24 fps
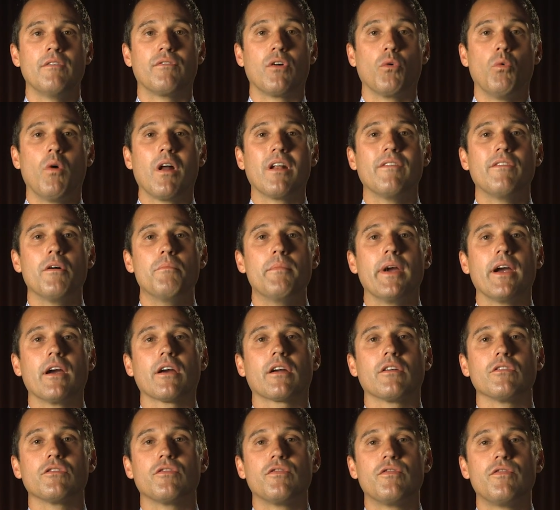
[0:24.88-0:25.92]
for one of
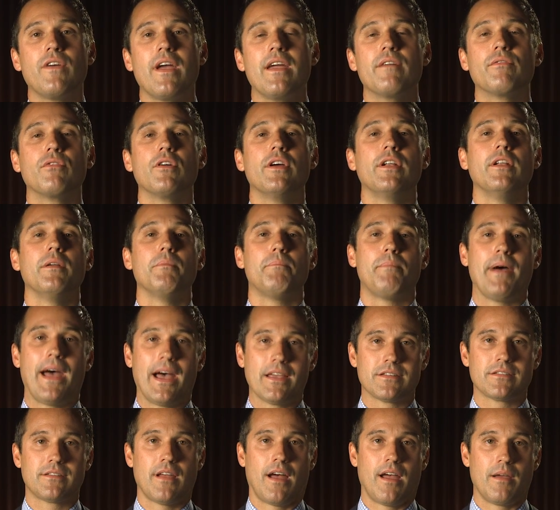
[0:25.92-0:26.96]
America's favorite
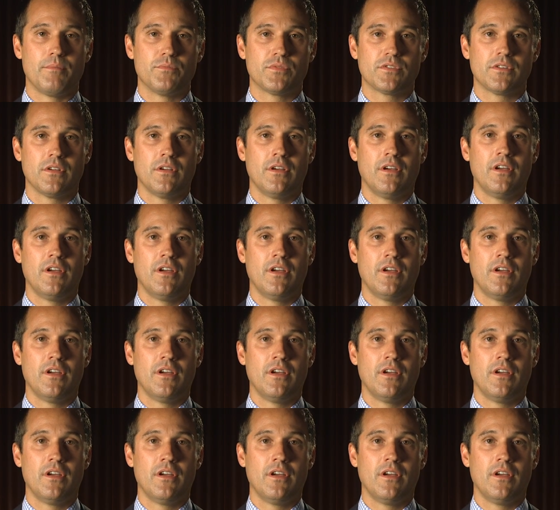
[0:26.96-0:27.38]
pastimes.